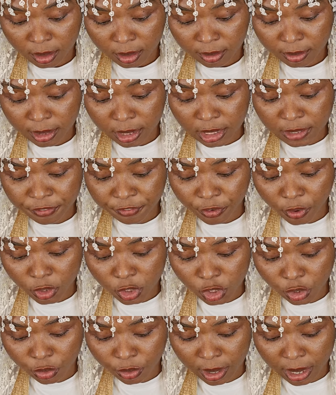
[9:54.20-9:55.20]
This
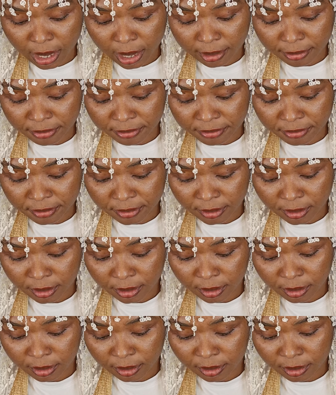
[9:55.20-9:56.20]
photograph,
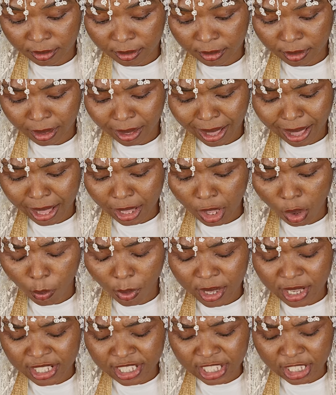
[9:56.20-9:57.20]
I don't
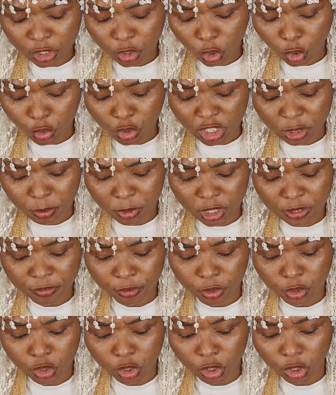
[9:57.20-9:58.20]
want to see no Christmas
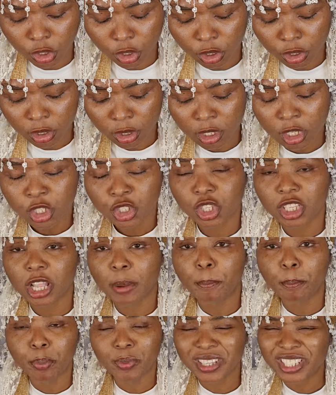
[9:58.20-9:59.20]
photo. So
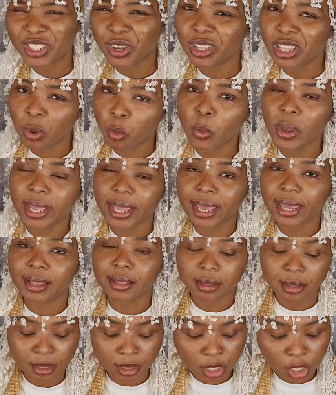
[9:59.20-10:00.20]
the, you saw the
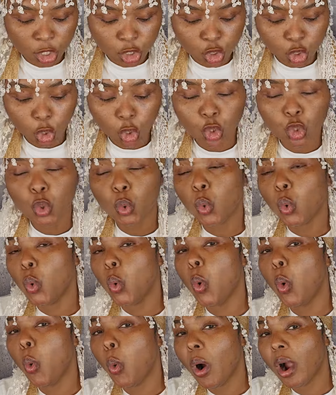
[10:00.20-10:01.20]
wicked. So you
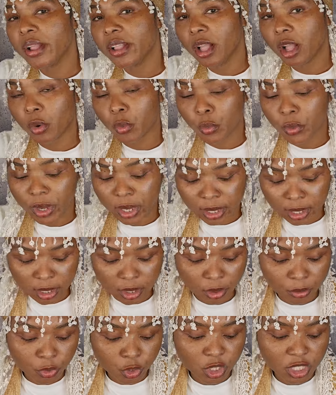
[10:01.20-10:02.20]
are not reading,
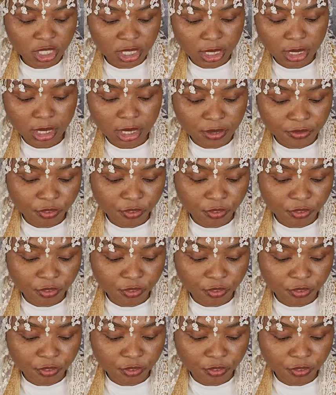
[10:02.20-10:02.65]
you, you see this